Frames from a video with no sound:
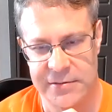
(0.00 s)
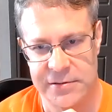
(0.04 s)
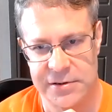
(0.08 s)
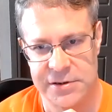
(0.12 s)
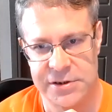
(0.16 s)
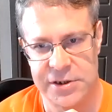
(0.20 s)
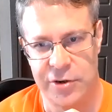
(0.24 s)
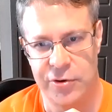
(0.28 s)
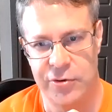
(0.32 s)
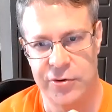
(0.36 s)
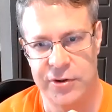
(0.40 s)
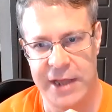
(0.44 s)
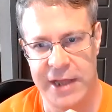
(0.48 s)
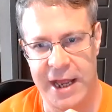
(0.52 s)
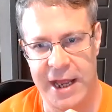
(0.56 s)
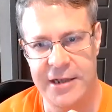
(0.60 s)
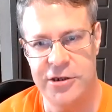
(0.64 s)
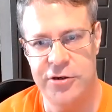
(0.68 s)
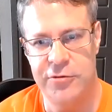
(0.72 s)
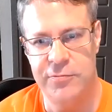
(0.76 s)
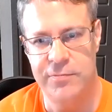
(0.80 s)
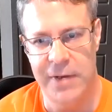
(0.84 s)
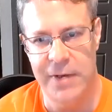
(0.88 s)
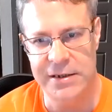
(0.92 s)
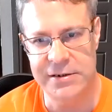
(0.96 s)
So that
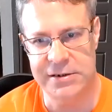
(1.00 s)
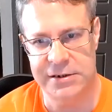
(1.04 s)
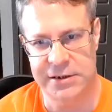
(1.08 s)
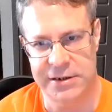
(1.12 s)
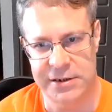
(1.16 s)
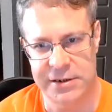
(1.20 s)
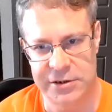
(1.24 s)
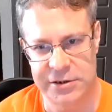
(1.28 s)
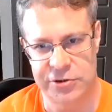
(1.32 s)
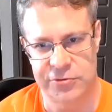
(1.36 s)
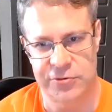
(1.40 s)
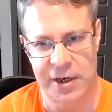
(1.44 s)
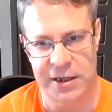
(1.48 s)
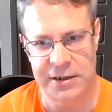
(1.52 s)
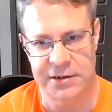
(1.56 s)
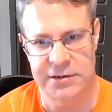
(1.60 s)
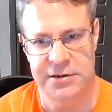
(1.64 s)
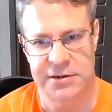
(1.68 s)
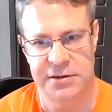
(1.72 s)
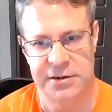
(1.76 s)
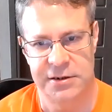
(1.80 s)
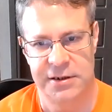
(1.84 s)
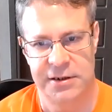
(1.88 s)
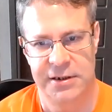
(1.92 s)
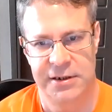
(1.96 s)
you must construct,
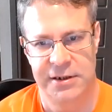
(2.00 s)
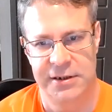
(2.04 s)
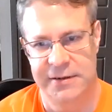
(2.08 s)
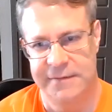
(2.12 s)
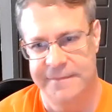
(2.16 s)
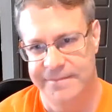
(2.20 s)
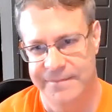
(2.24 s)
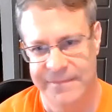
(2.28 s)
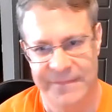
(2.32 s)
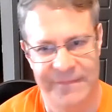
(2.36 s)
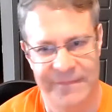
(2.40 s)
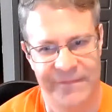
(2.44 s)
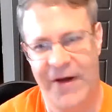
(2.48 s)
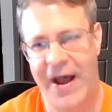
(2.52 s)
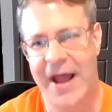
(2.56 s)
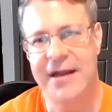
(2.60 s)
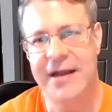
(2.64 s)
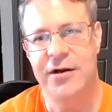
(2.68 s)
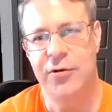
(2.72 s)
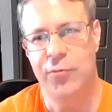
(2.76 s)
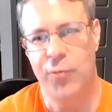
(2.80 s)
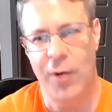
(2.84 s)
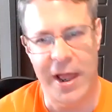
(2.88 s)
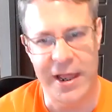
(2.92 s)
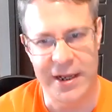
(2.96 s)
find
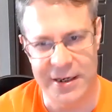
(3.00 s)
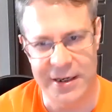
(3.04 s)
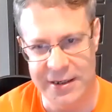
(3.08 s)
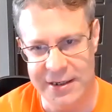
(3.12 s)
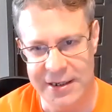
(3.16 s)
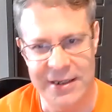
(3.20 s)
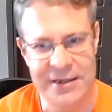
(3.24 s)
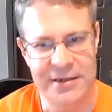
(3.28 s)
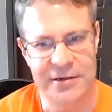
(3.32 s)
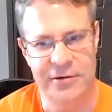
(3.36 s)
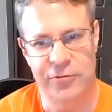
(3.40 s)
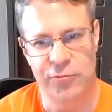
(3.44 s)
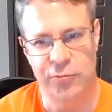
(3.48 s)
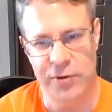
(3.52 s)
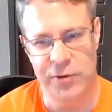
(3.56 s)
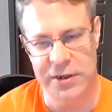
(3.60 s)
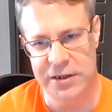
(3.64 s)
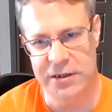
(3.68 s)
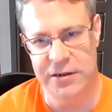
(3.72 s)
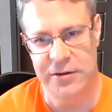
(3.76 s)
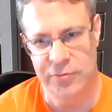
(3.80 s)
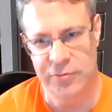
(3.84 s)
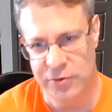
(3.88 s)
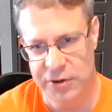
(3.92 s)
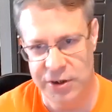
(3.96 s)
a way to either with,
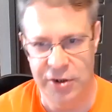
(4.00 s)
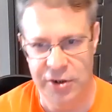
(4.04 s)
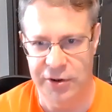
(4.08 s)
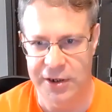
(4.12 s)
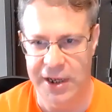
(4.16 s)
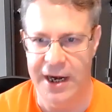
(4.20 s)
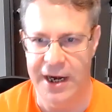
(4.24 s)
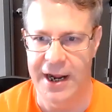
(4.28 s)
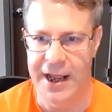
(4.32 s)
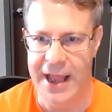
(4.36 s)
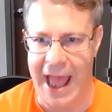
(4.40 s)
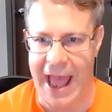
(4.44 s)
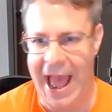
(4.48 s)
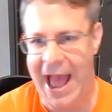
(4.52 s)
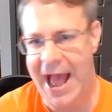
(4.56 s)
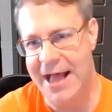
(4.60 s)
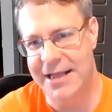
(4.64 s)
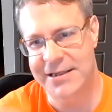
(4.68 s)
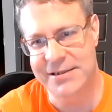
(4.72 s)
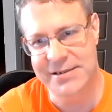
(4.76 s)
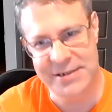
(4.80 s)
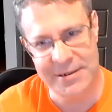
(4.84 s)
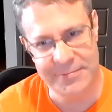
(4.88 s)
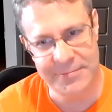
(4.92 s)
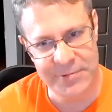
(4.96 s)
kind of
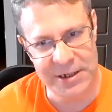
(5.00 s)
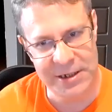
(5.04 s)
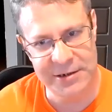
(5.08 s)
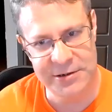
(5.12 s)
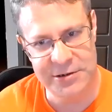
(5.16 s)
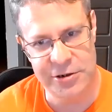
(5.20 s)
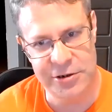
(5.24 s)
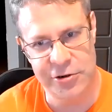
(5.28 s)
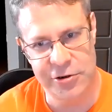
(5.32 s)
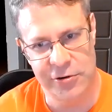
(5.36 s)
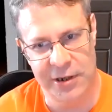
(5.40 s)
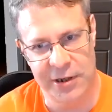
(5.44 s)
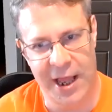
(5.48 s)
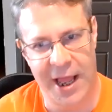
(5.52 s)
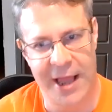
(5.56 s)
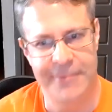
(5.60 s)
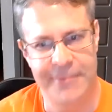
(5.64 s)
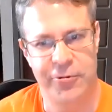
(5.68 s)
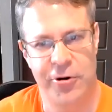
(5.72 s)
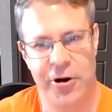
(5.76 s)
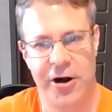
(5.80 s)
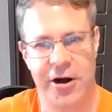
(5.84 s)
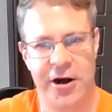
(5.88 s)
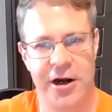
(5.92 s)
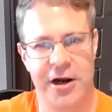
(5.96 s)
add something to your
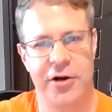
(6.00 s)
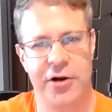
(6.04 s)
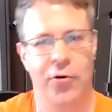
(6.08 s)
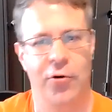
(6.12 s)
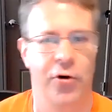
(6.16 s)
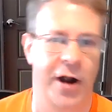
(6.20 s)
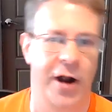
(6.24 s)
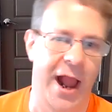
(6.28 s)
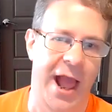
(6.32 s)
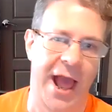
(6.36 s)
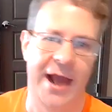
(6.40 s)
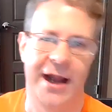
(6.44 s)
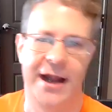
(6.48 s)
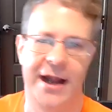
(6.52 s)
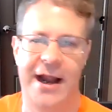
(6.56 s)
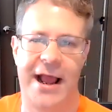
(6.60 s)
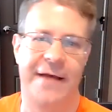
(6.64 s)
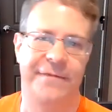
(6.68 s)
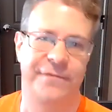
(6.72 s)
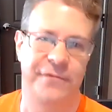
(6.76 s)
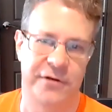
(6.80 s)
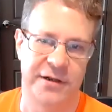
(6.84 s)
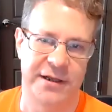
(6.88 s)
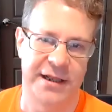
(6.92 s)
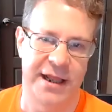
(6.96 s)
library or add it
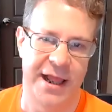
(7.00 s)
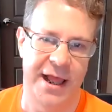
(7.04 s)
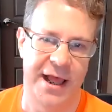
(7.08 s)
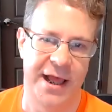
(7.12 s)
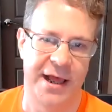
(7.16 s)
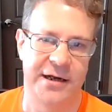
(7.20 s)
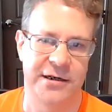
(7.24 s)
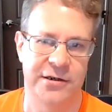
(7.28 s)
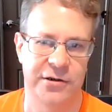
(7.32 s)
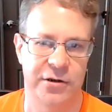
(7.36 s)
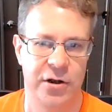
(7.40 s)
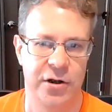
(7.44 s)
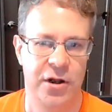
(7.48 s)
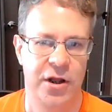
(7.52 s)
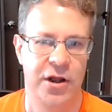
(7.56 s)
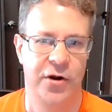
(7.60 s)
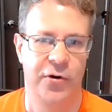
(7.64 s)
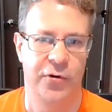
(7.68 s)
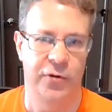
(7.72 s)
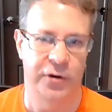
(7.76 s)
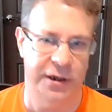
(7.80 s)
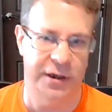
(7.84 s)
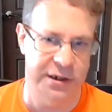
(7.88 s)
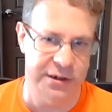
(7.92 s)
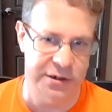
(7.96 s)
after the end
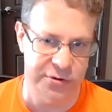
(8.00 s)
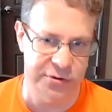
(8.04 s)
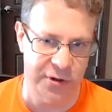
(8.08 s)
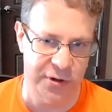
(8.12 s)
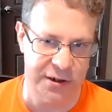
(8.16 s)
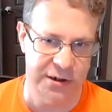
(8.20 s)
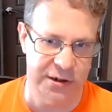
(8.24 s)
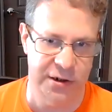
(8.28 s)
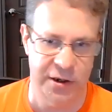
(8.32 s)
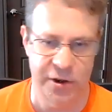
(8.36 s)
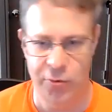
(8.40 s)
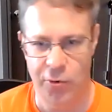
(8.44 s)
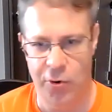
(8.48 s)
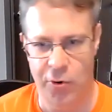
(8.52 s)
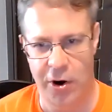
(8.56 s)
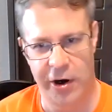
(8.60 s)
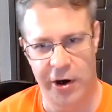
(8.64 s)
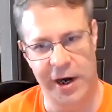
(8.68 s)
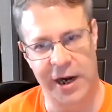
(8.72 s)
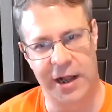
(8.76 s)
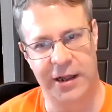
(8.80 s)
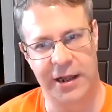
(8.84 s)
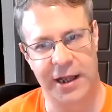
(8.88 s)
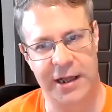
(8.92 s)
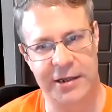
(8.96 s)
or construct the
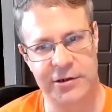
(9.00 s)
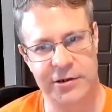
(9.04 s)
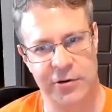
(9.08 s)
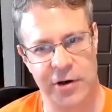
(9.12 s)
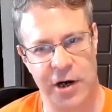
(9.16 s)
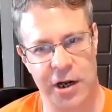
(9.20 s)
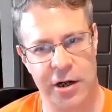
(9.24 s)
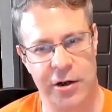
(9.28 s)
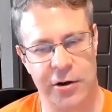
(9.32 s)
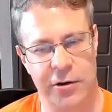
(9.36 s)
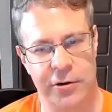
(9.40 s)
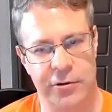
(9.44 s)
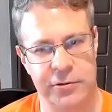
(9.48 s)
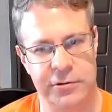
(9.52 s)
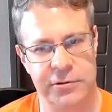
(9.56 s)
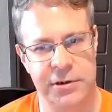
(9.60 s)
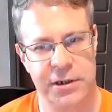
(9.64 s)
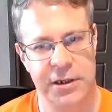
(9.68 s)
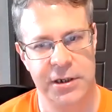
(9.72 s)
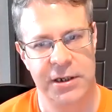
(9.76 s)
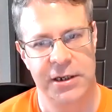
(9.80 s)
URL on your own.